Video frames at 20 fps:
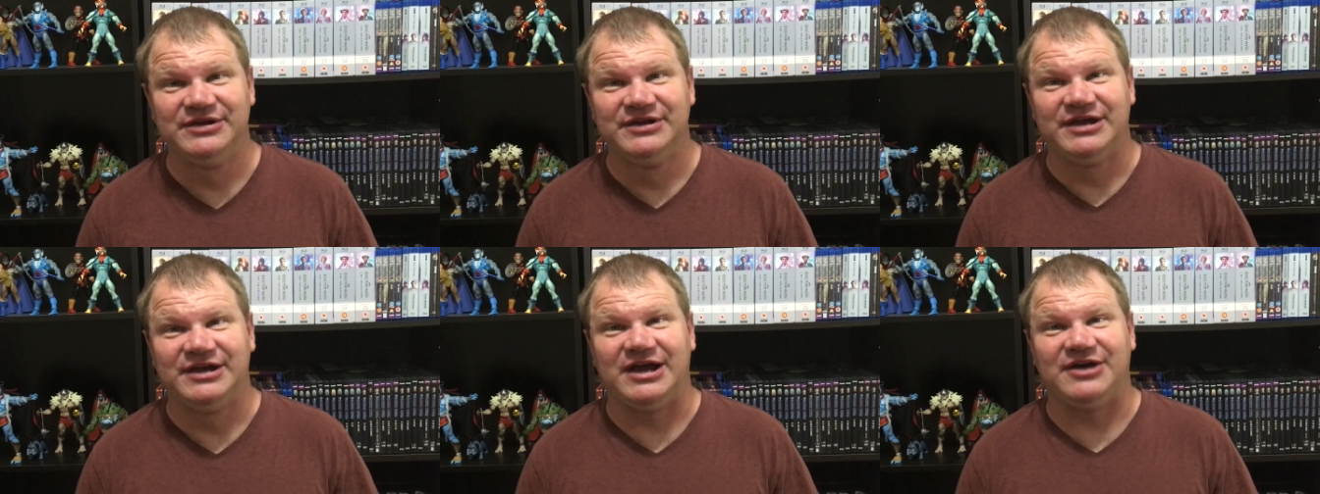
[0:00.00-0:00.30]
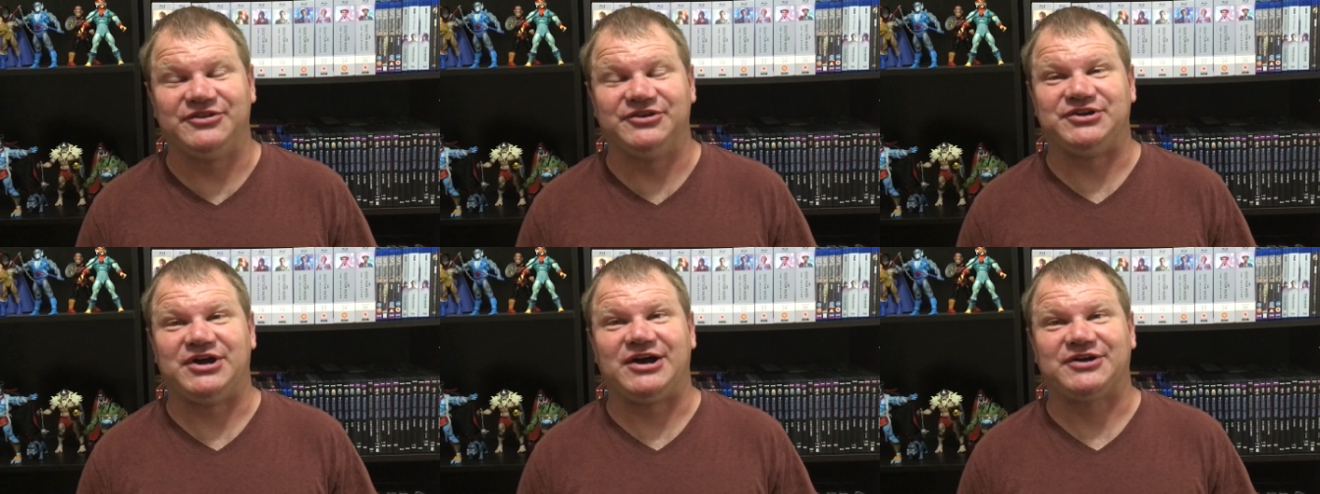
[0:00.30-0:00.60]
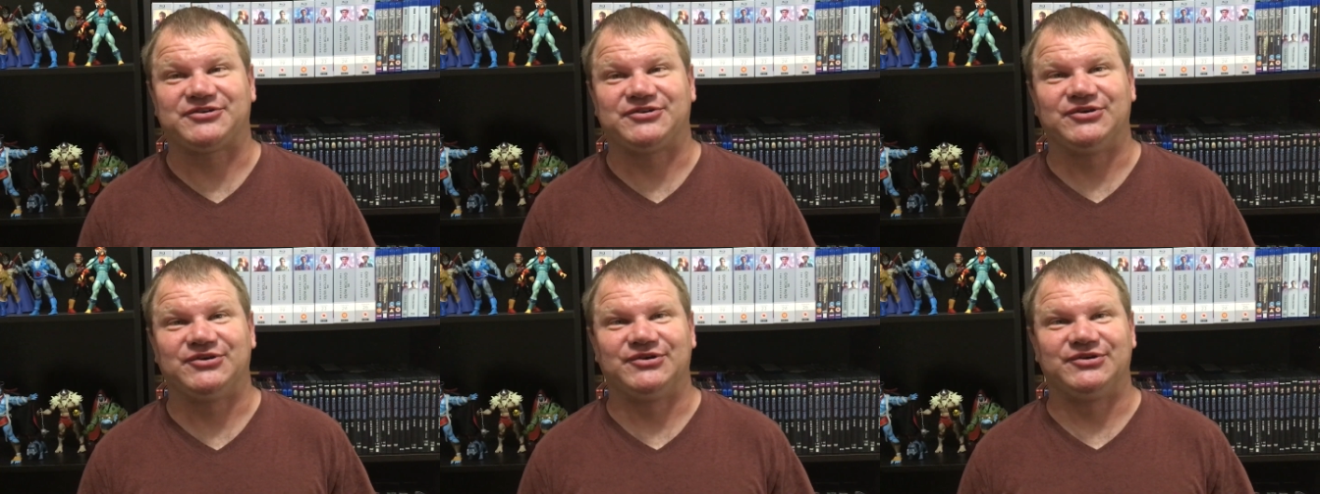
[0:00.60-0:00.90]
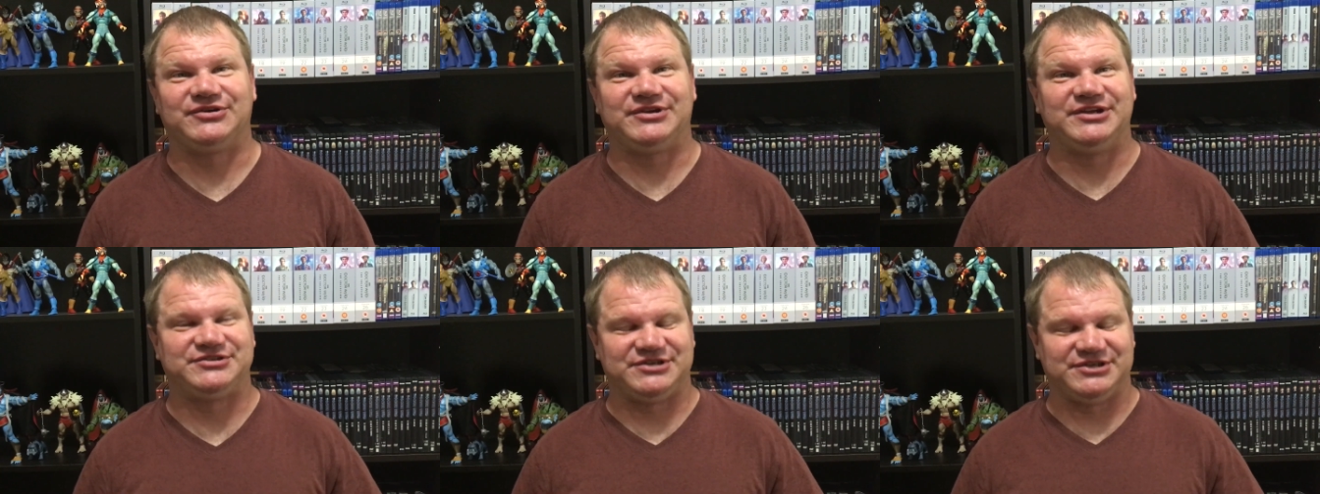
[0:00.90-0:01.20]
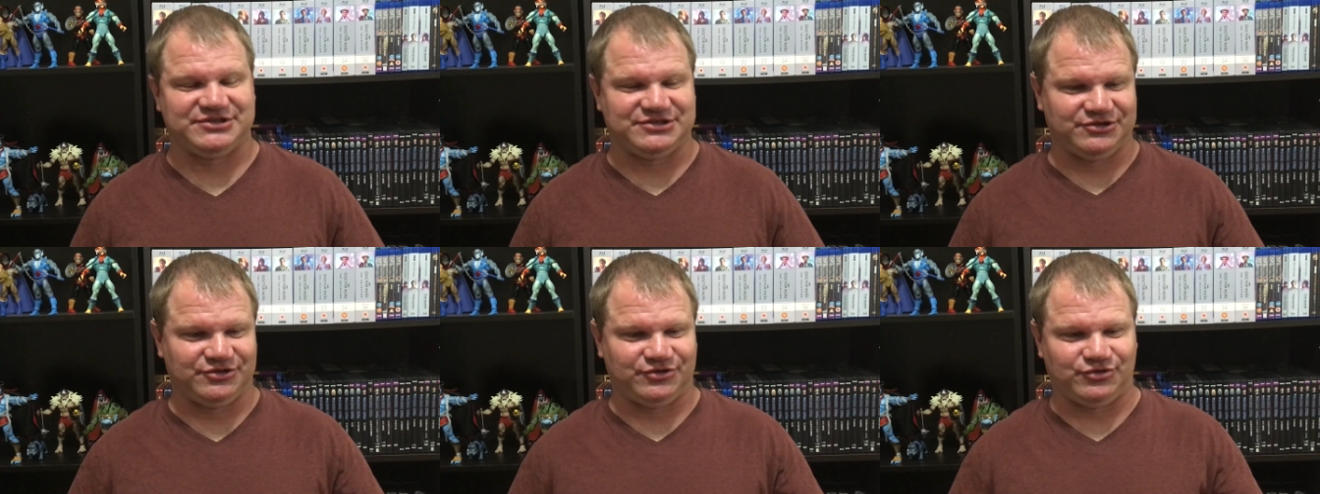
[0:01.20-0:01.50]
How the Doctor gets
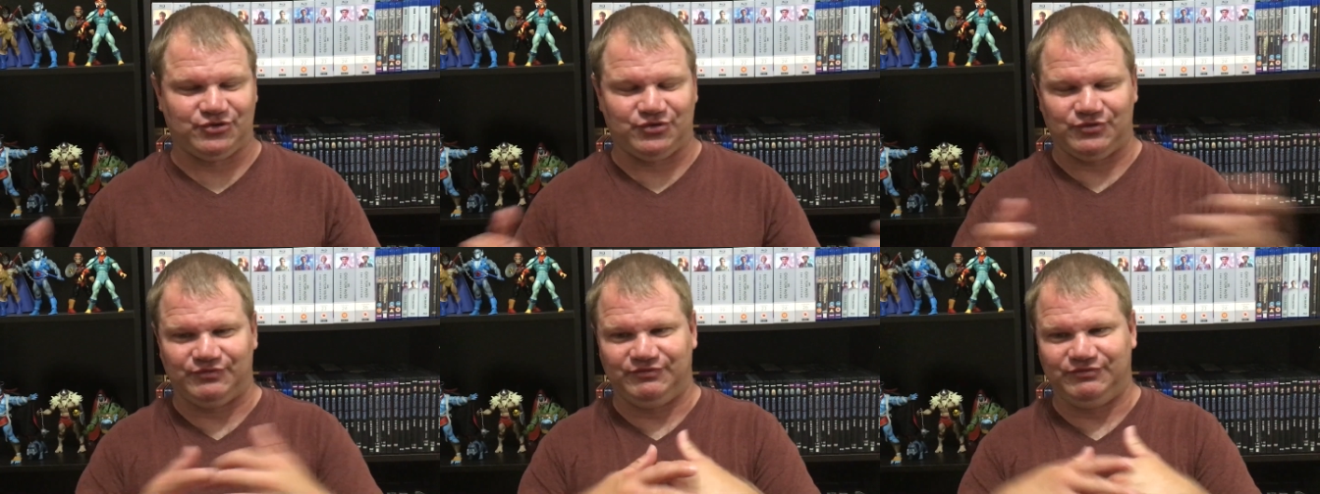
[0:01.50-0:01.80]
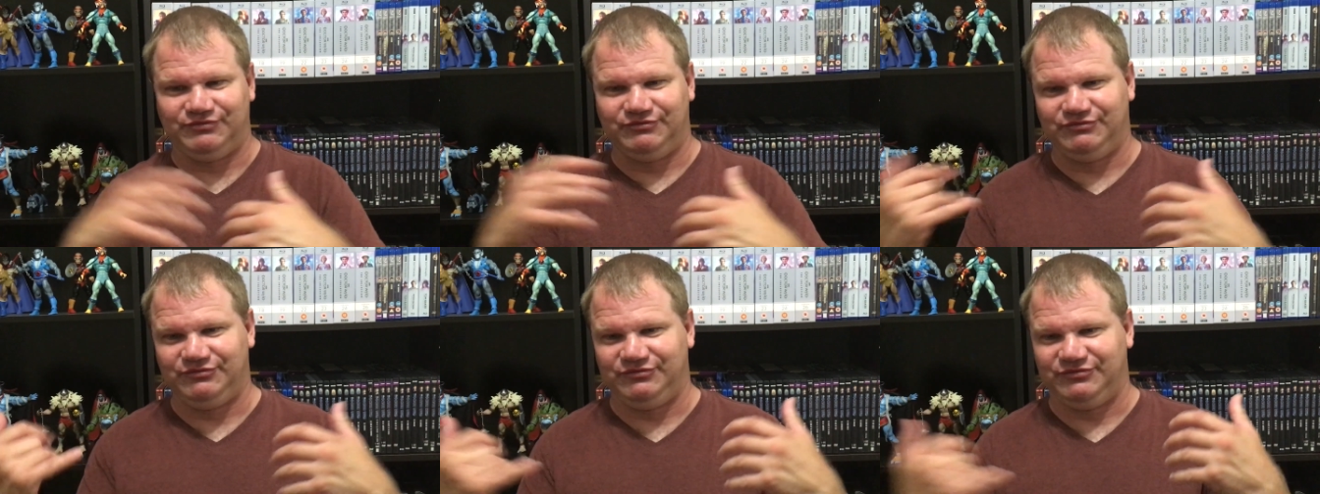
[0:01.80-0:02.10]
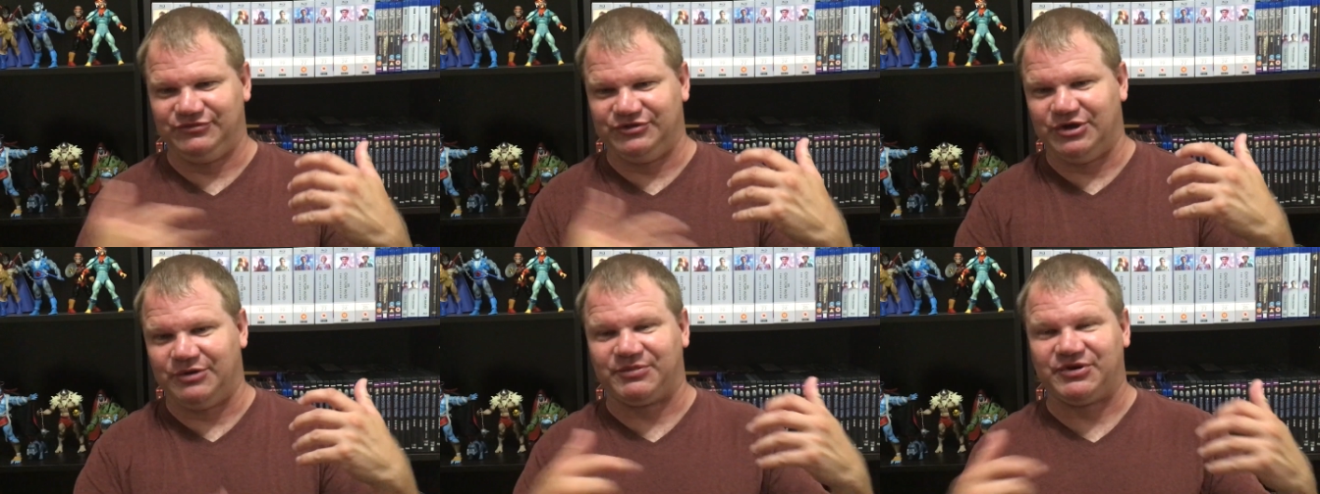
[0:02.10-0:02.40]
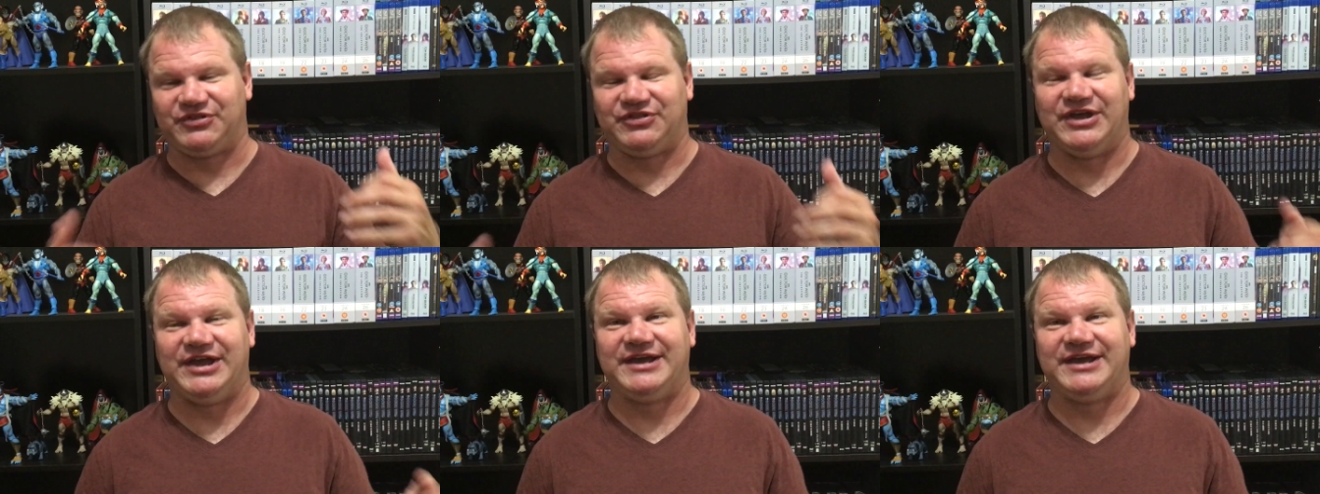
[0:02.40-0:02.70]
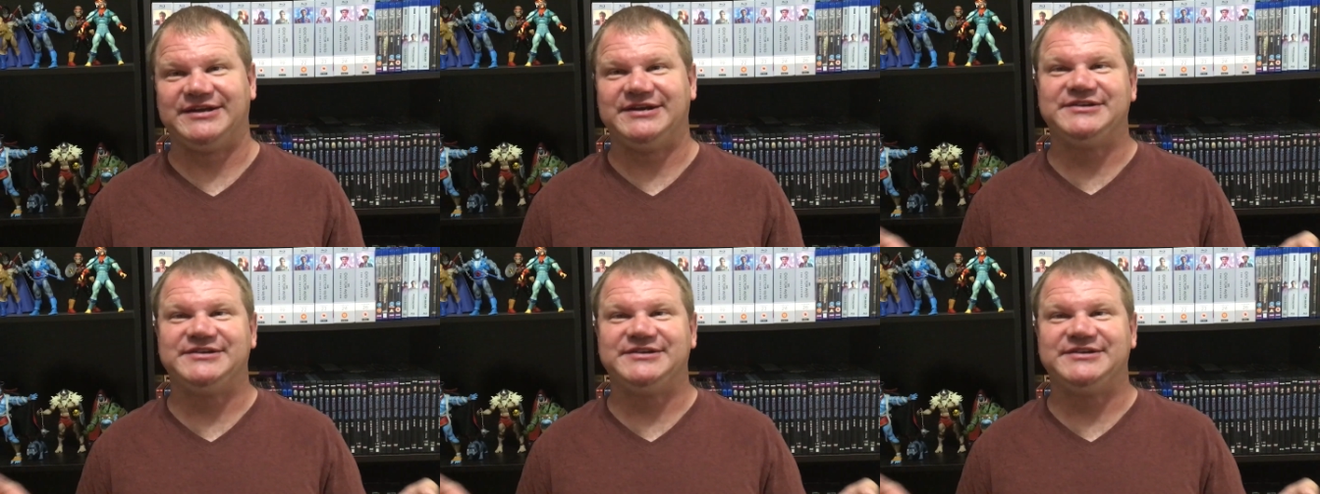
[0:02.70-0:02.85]
his little number thing.